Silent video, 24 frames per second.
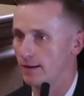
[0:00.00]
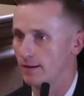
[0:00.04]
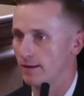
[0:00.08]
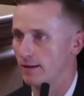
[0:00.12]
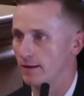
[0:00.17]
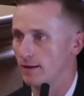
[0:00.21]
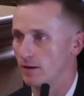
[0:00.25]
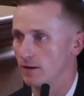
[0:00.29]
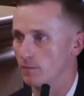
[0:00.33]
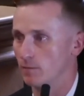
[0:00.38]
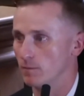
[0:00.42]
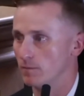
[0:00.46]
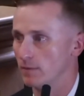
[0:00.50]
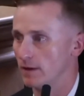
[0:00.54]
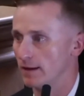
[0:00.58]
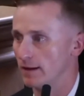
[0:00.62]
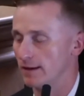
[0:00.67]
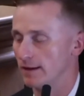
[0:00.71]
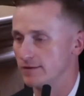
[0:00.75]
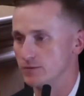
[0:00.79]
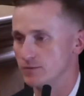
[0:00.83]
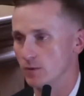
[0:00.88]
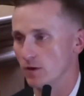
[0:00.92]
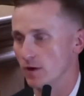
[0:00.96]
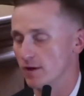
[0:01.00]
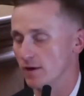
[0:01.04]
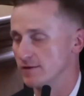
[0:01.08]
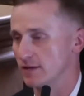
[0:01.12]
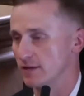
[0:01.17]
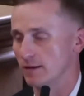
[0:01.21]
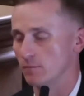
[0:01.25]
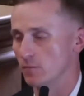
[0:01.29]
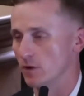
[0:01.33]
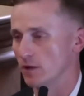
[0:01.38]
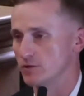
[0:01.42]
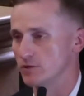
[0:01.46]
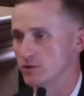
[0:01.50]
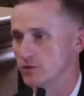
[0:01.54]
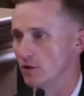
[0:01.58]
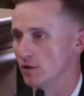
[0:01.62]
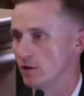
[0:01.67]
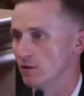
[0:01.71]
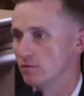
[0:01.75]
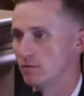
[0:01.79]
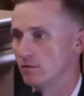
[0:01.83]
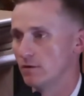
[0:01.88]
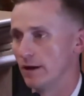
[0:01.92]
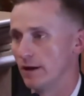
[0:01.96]
To be honest, I'm not
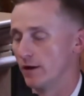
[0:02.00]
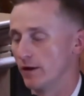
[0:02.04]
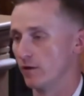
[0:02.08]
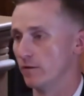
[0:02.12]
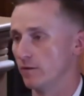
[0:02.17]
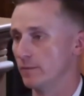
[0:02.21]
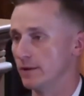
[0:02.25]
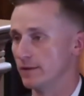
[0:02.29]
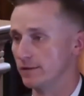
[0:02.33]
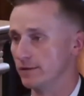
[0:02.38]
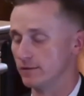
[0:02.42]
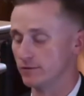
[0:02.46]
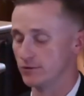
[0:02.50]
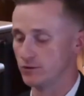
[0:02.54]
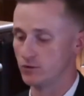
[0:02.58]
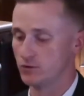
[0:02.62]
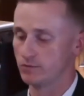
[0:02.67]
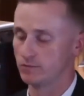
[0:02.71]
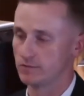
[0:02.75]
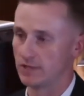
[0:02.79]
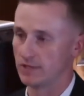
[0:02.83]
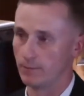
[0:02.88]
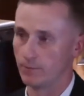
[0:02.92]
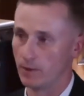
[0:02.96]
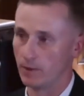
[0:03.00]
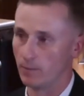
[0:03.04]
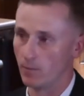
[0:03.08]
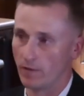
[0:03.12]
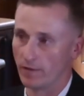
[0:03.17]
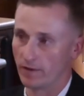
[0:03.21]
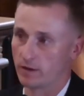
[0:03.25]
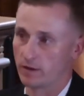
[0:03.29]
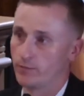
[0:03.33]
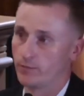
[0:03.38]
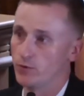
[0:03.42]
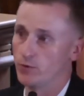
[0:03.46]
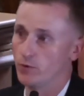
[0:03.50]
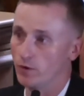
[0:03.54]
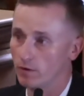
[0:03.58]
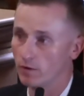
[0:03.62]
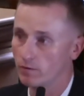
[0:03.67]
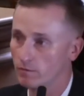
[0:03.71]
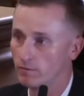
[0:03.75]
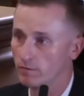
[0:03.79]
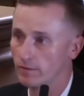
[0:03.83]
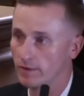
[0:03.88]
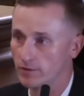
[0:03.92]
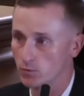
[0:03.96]
sure. I could have been typing them on the computer.
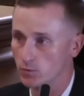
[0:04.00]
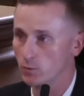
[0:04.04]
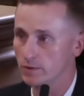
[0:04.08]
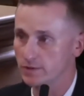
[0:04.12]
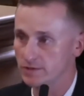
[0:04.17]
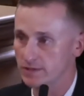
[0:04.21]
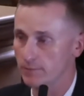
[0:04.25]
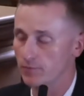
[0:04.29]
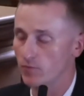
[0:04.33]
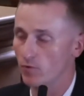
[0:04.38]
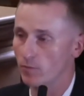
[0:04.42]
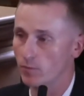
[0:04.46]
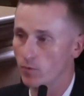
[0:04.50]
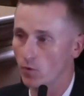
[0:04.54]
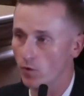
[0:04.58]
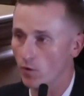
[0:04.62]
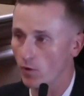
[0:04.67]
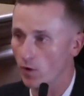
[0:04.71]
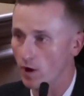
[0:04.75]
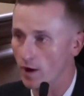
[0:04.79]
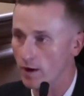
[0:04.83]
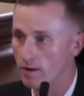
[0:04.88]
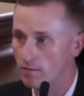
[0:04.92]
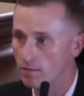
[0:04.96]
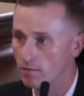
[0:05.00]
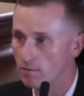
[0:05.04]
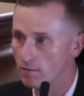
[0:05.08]
That's what we typed the report on